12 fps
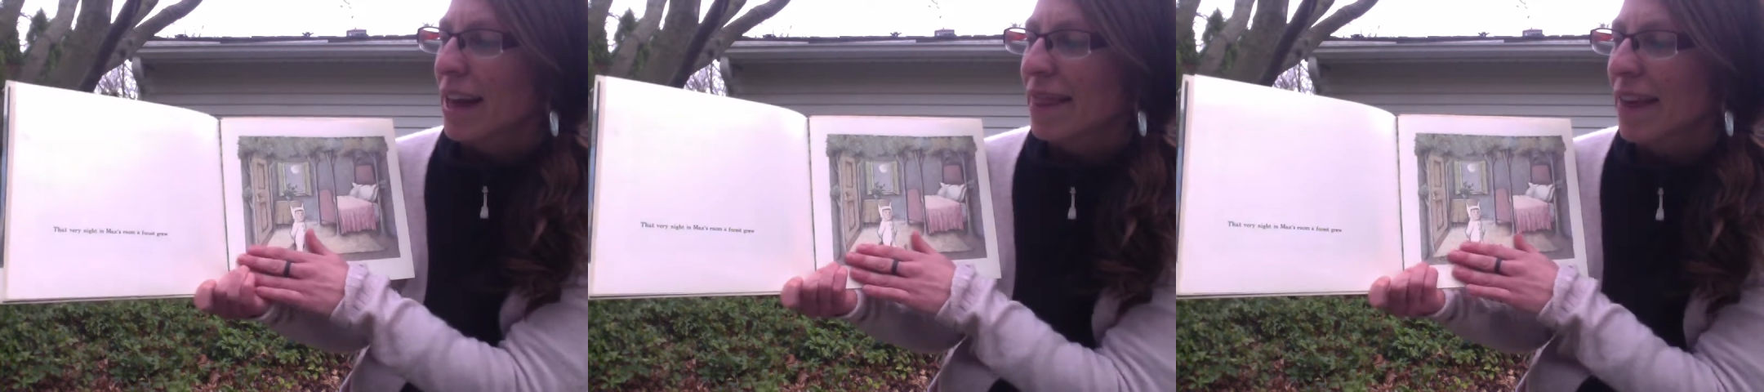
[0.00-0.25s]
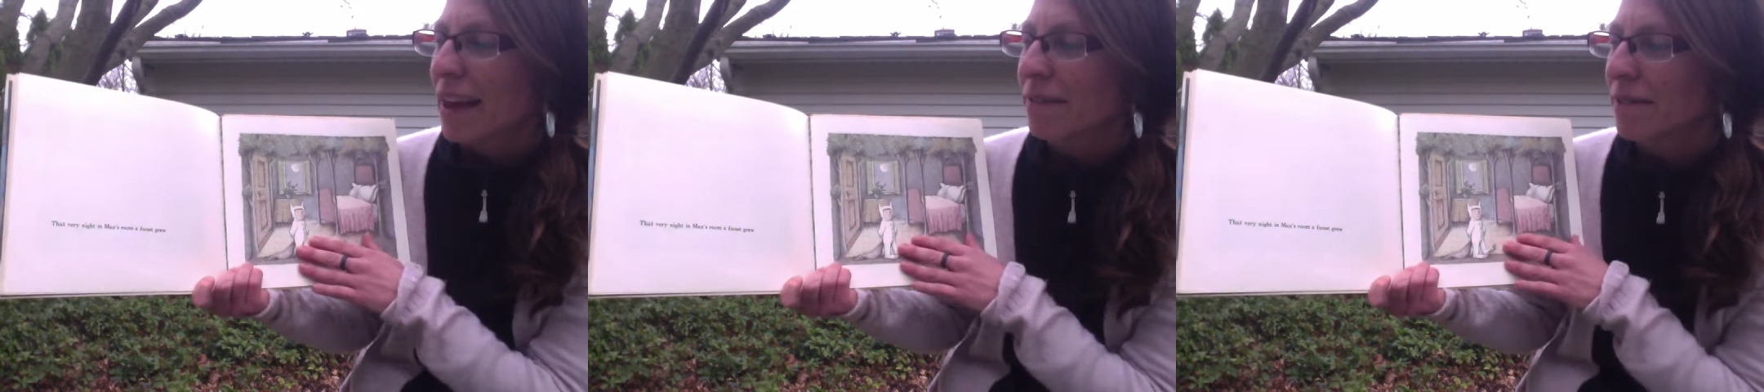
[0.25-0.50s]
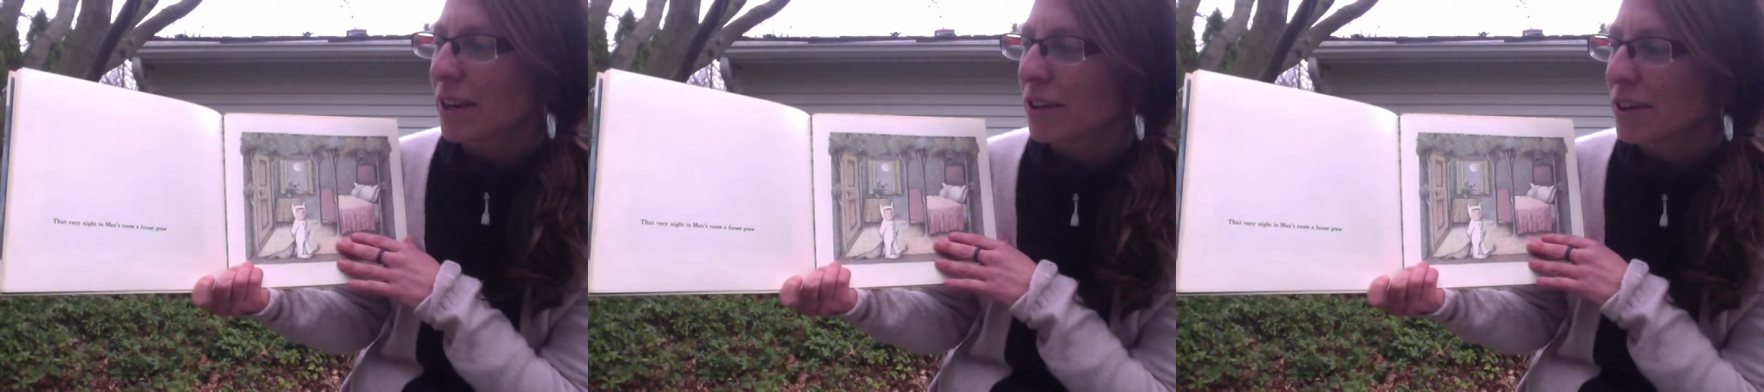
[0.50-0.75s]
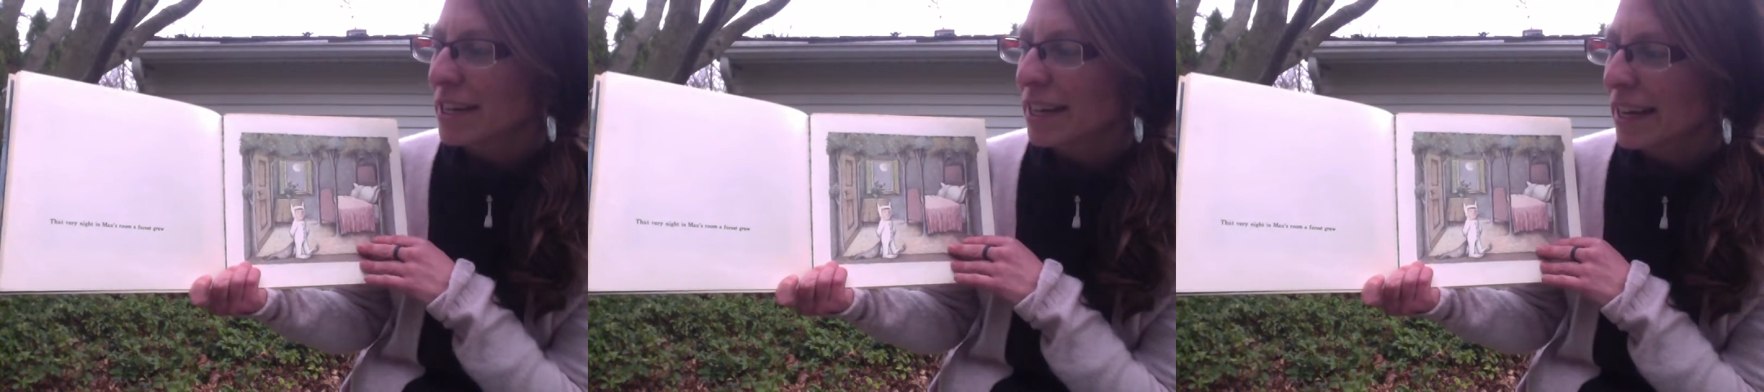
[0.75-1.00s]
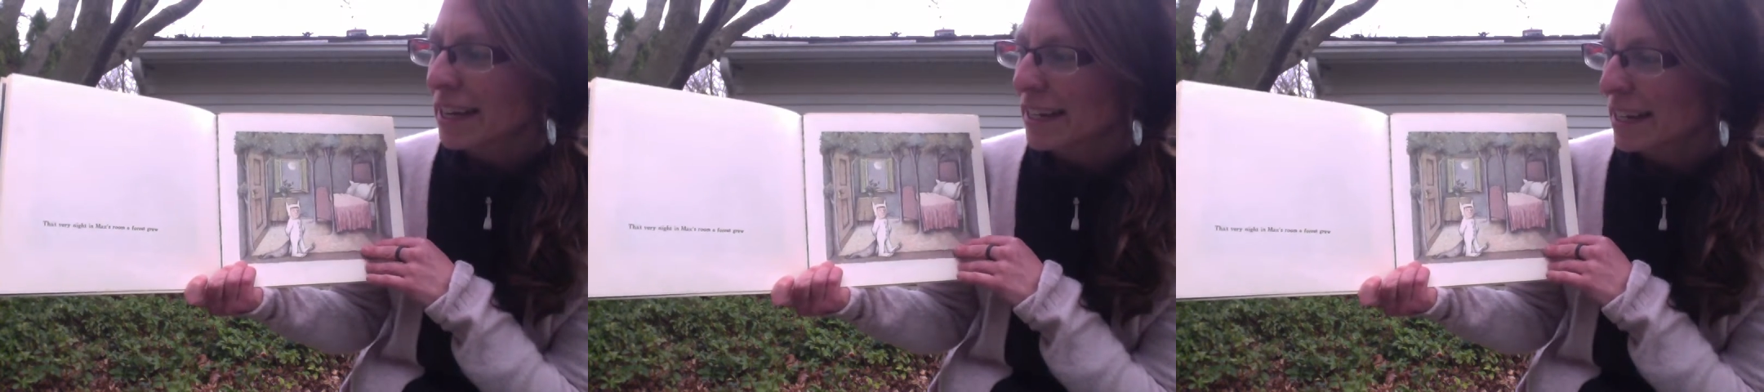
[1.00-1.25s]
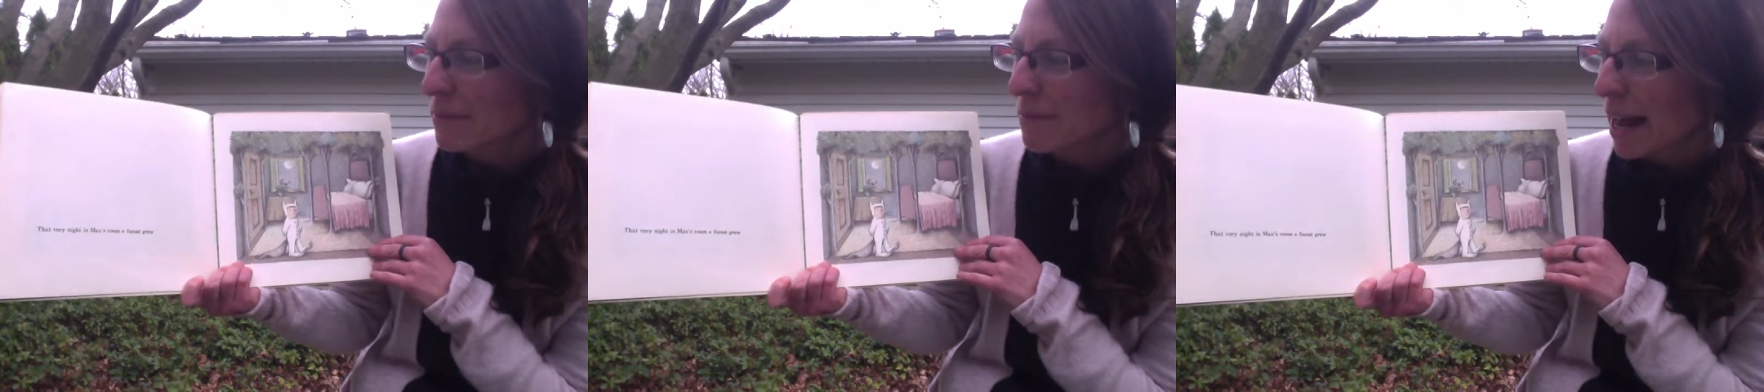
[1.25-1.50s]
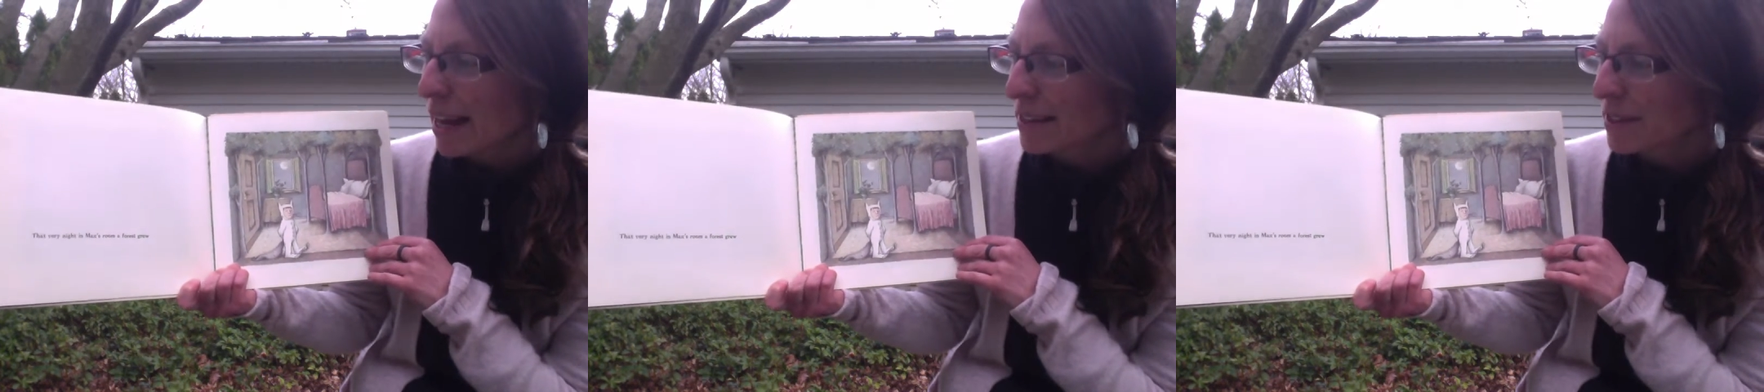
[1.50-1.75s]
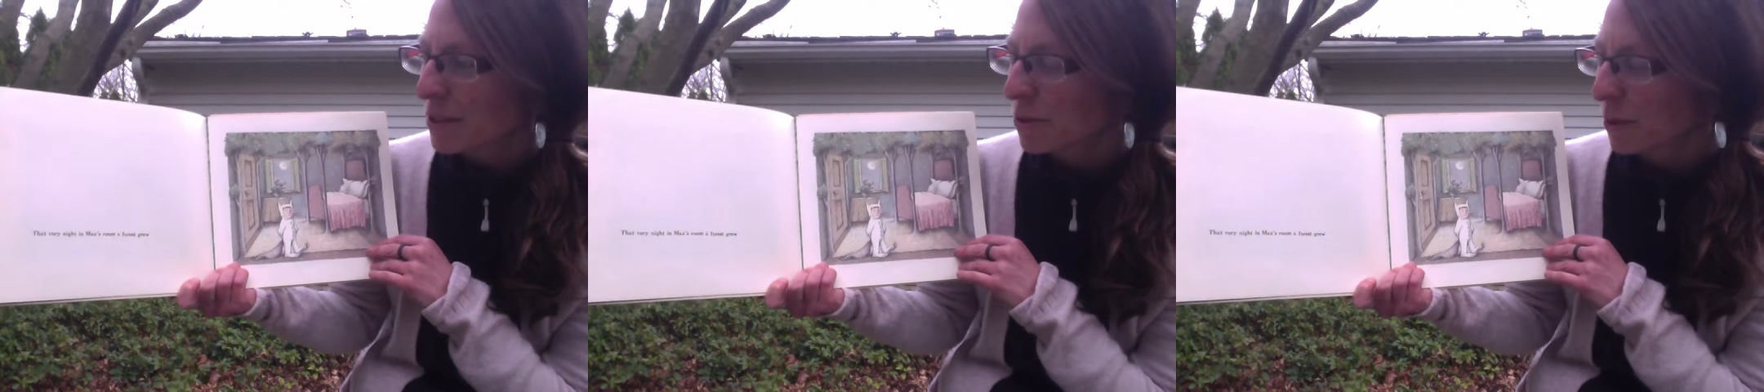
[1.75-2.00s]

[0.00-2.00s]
That very night in Max's